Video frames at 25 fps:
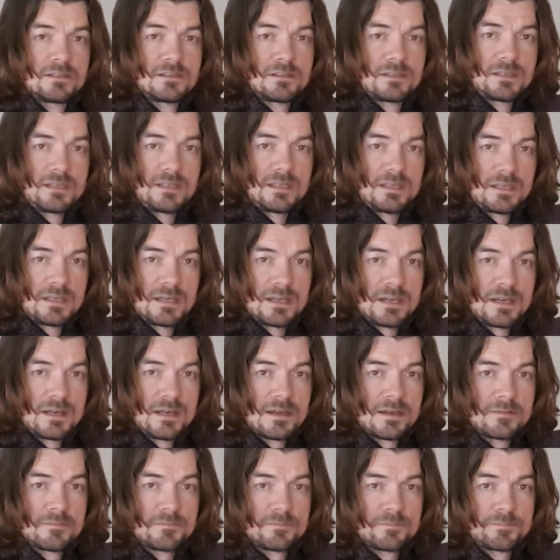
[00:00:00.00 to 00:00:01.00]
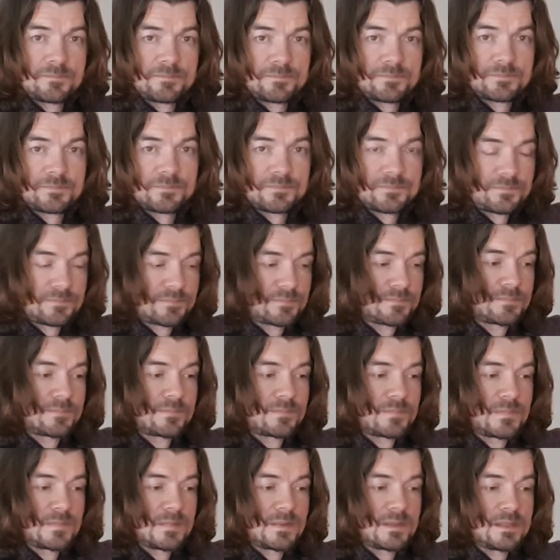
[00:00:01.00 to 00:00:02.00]
the
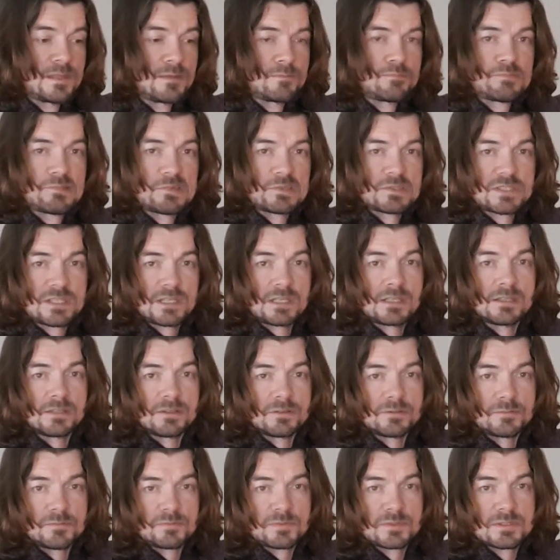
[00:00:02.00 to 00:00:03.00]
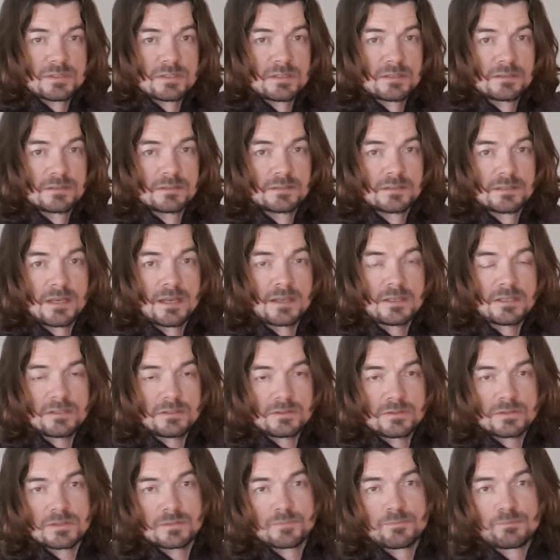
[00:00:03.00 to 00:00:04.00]
prusik loops. I
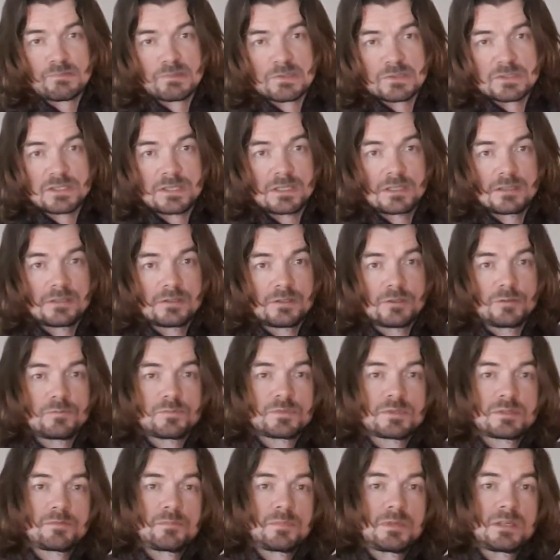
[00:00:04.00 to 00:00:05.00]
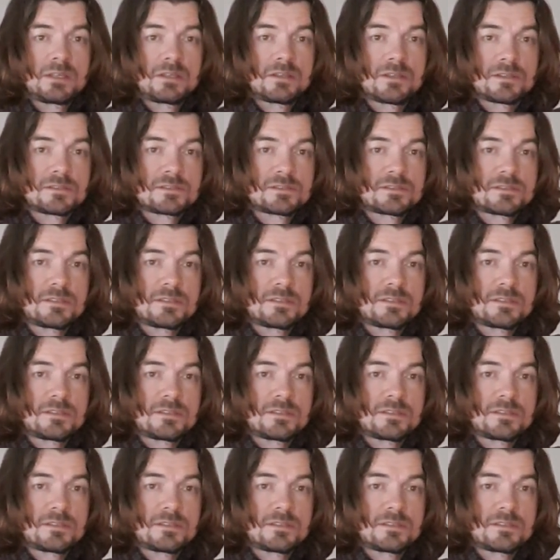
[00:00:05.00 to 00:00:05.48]
use prusik loops because